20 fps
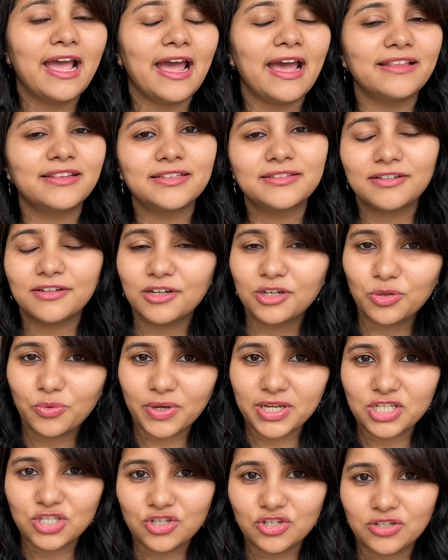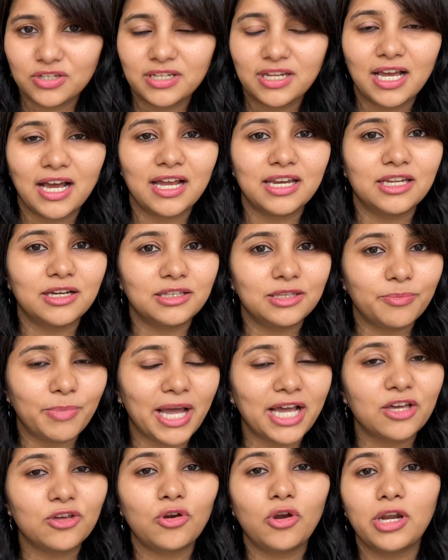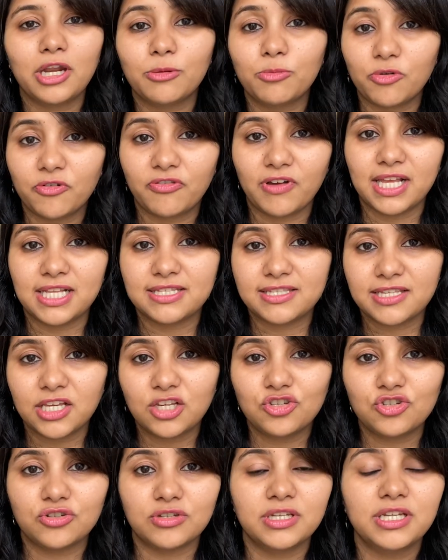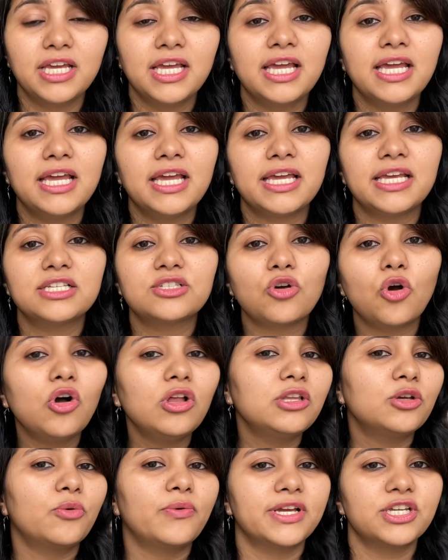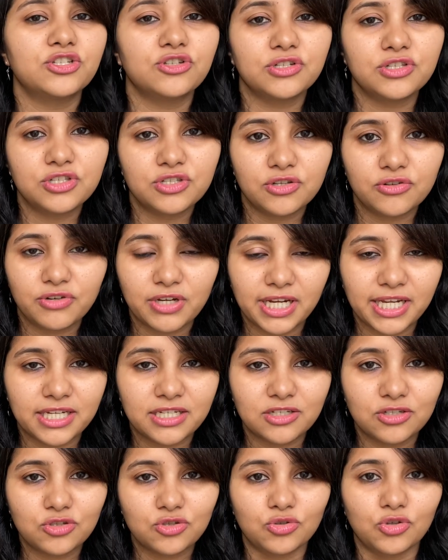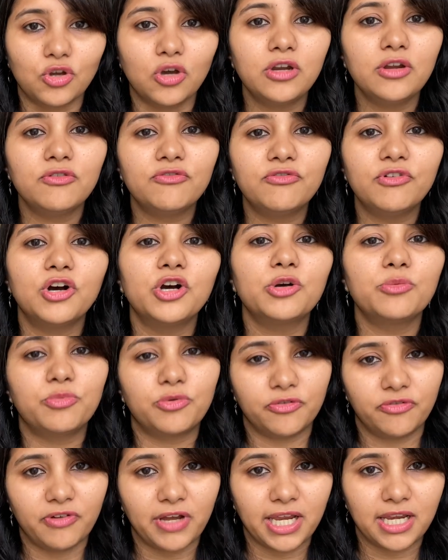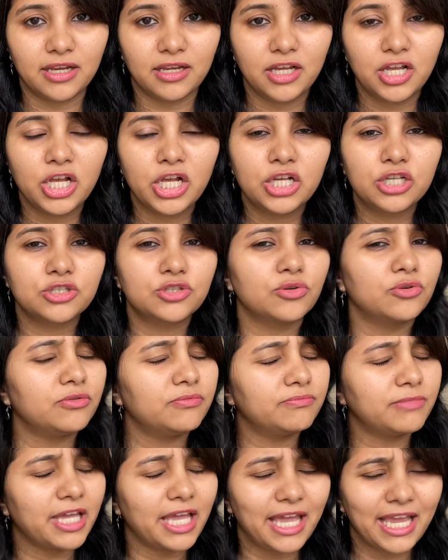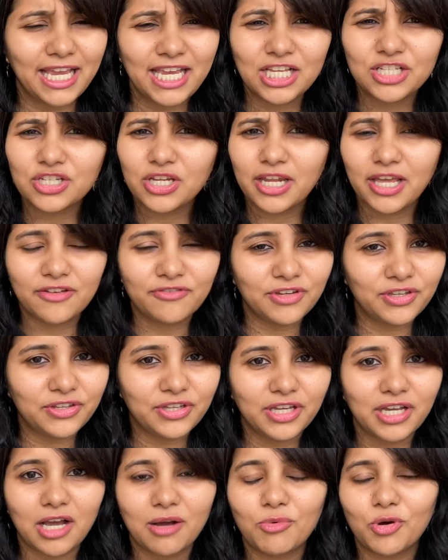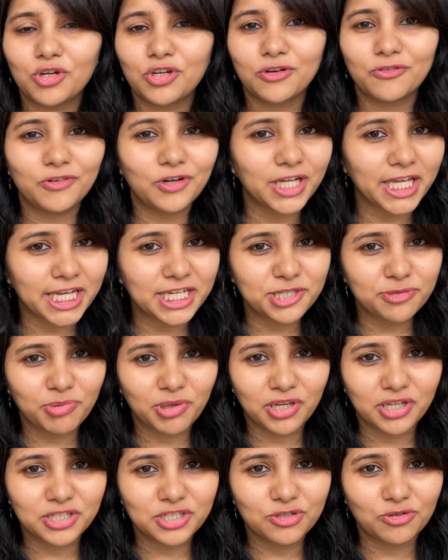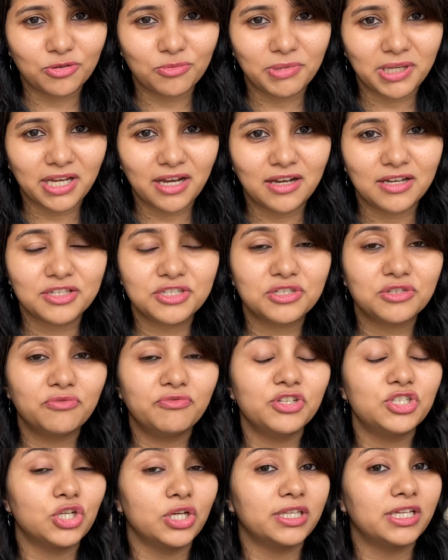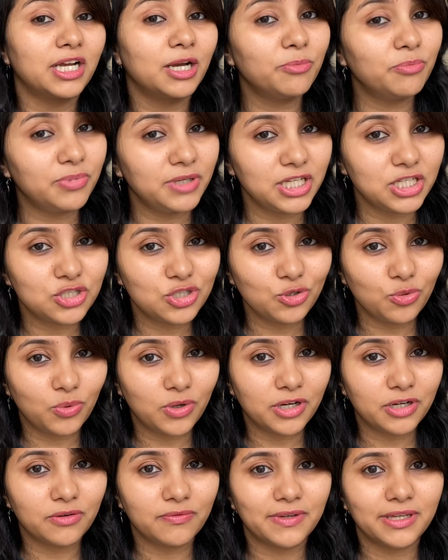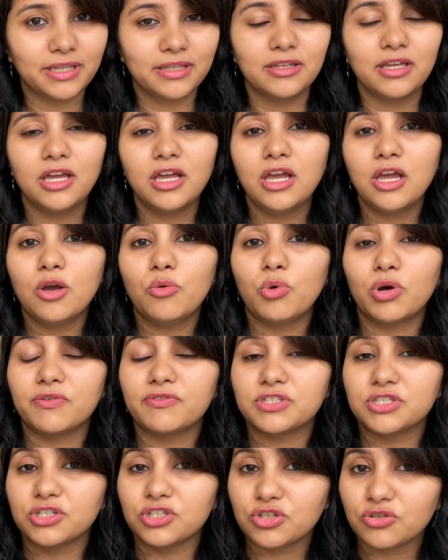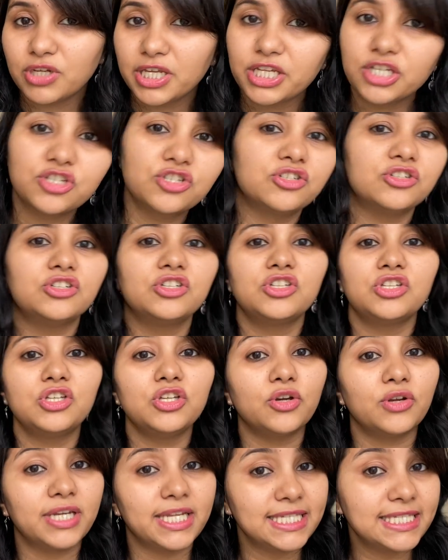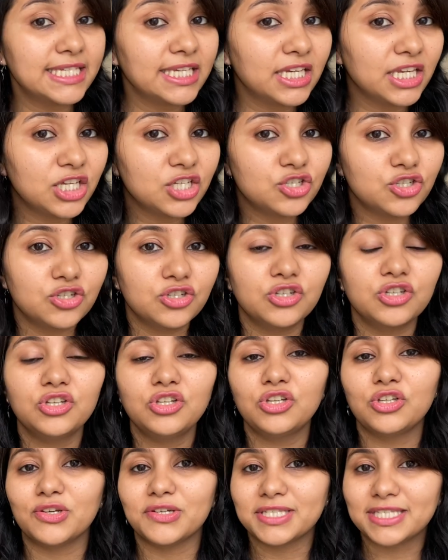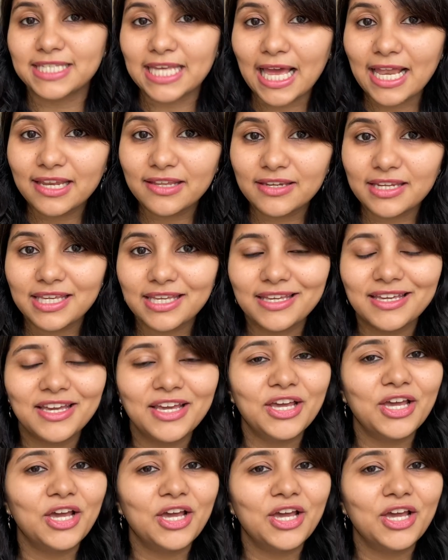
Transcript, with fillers: And the third question under the background and profile section is all the questions related to your work profile. So each and everything about your work experience could be asked, which are the companies you worked with, what was the duration, your designation, your salary,